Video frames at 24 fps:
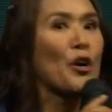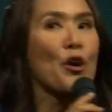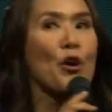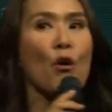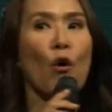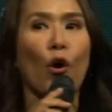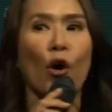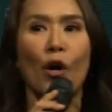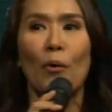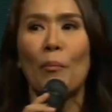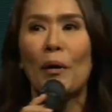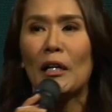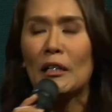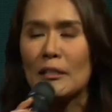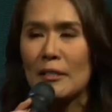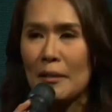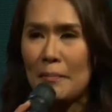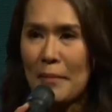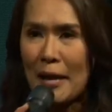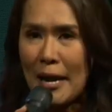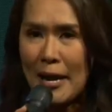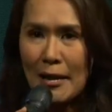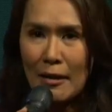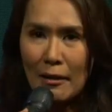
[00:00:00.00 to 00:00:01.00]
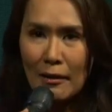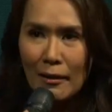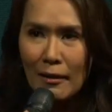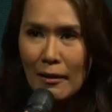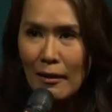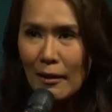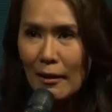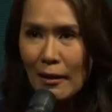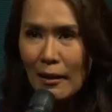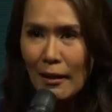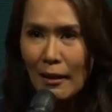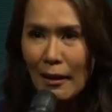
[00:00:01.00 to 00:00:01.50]
normal to me.
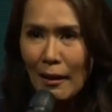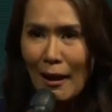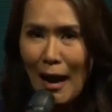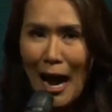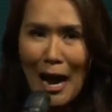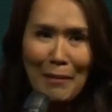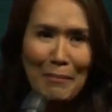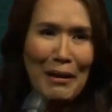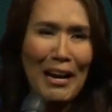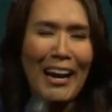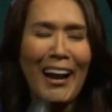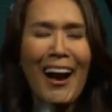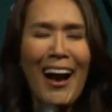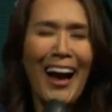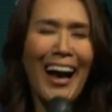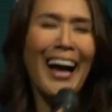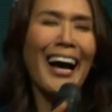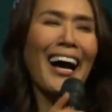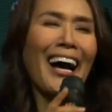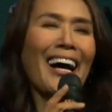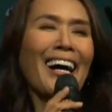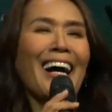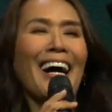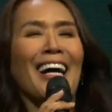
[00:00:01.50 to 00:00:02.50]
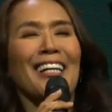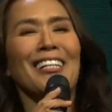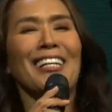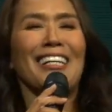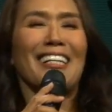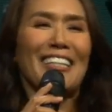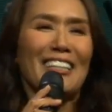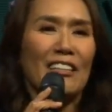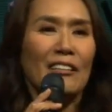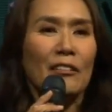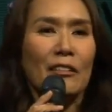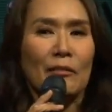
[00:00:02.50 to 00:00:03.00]
I'd be like, ha, ha, ha, da,
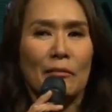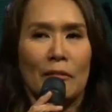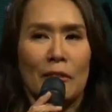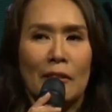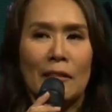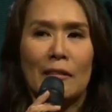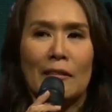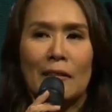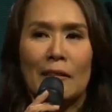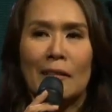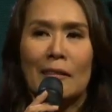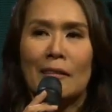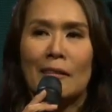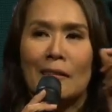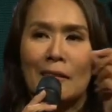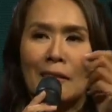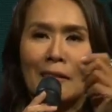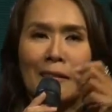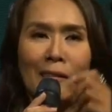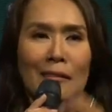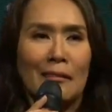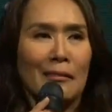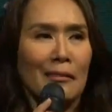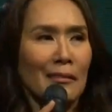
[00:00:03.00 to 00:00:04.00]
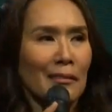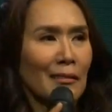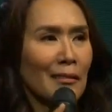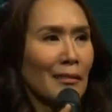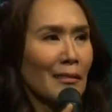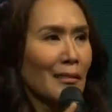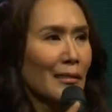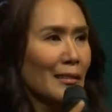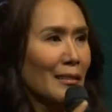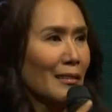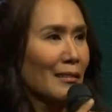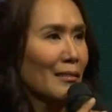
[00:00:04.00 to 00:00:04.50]
doot, doot, doot.
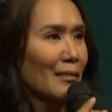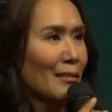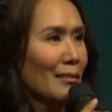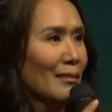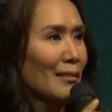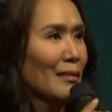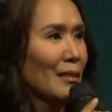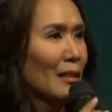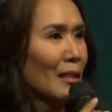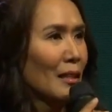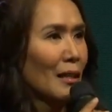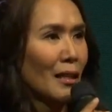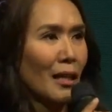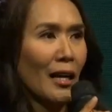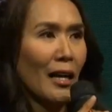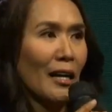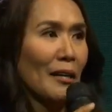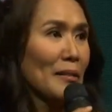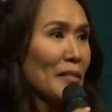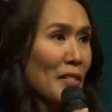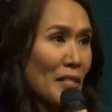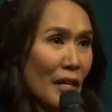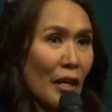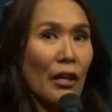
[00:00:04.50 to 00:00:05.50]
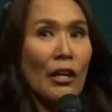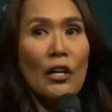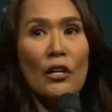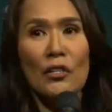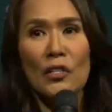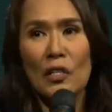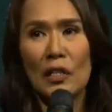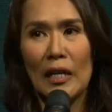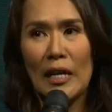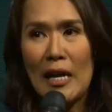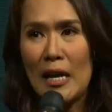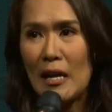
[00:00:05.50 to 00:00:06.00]

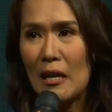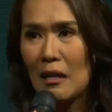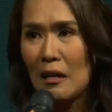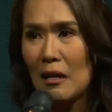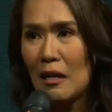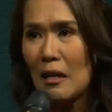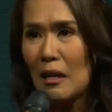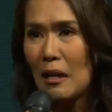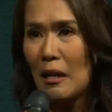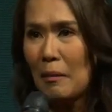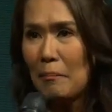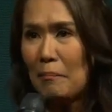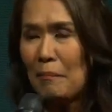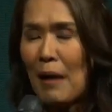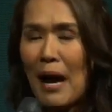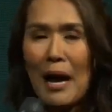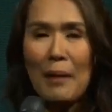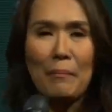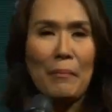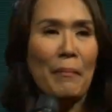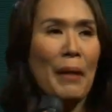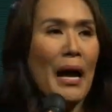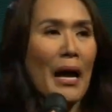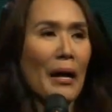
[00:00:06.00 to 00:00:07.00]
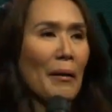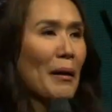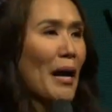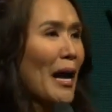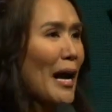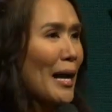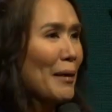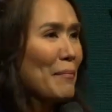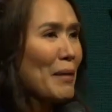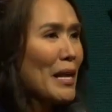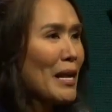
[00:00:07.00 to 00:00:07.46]
Seriously. I